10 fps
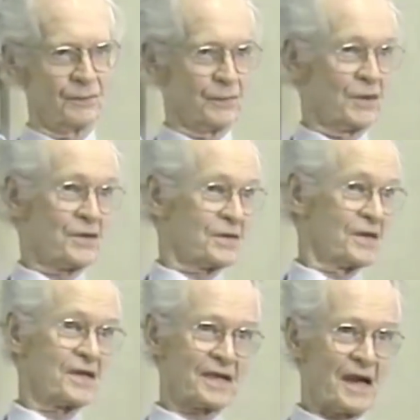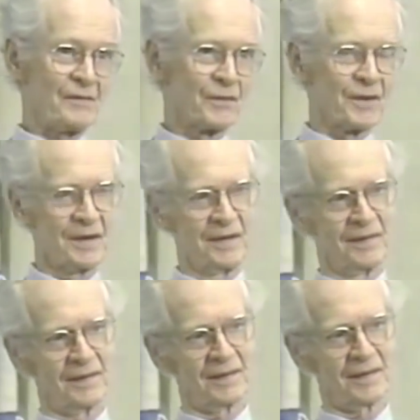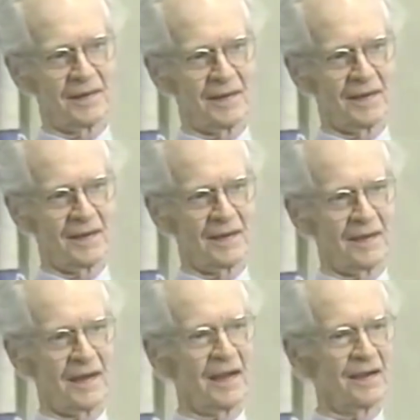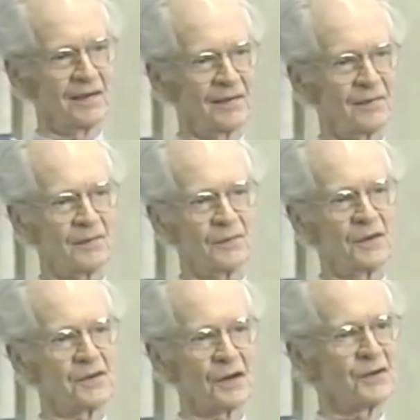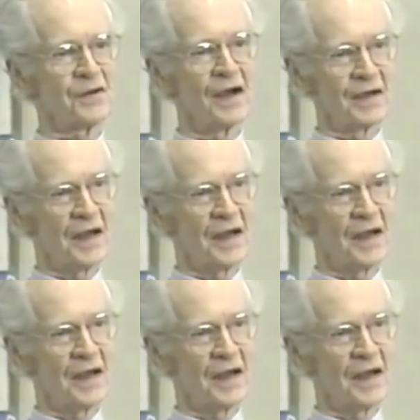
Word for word: first discovered uh, in research on